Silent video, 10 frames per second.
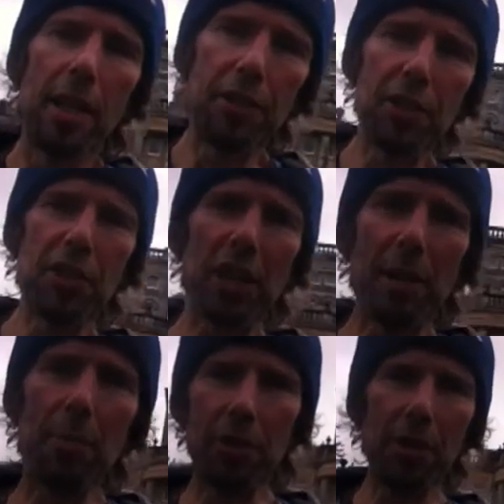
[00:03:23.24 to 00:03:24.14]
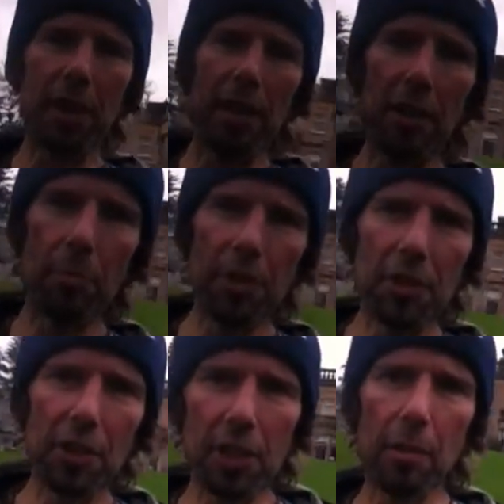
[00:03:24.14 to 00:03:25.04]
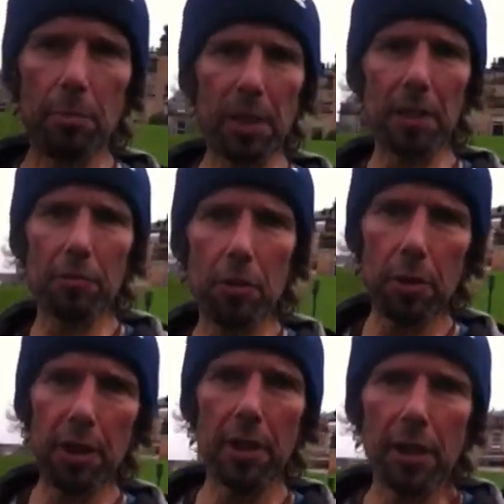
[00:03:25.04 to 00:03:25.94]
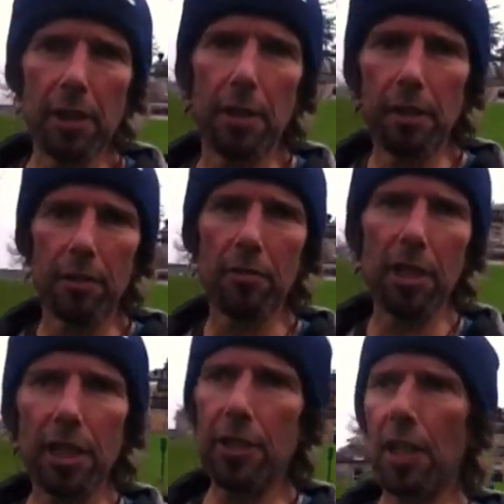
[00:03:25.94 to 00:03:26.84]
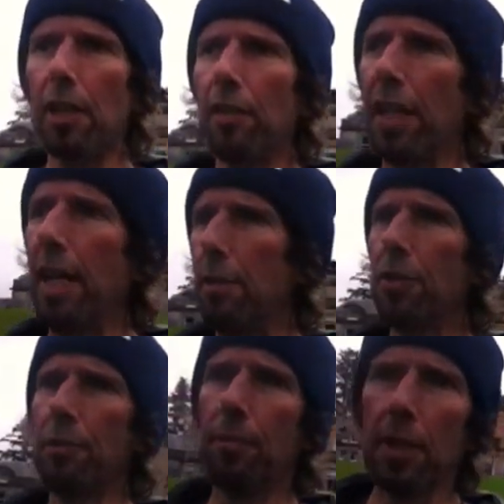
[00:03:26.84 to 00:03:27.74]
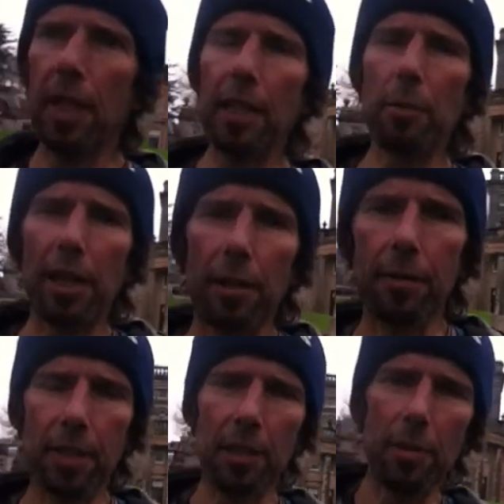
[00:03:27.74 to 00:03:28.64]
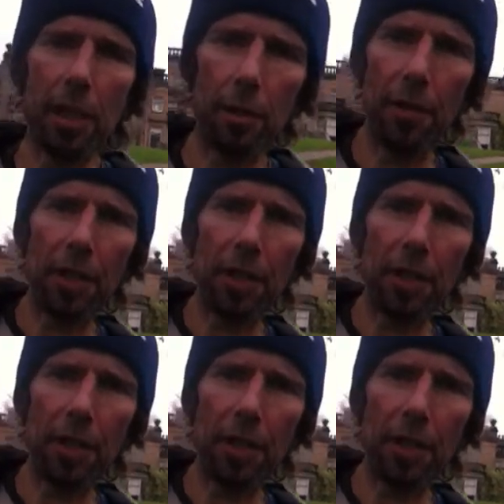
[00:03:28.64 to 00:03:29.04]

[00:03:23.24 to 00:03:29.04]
It's a shame. It's going to end up just as a complete ruin. It really is a lovely house. Anyway, here we go.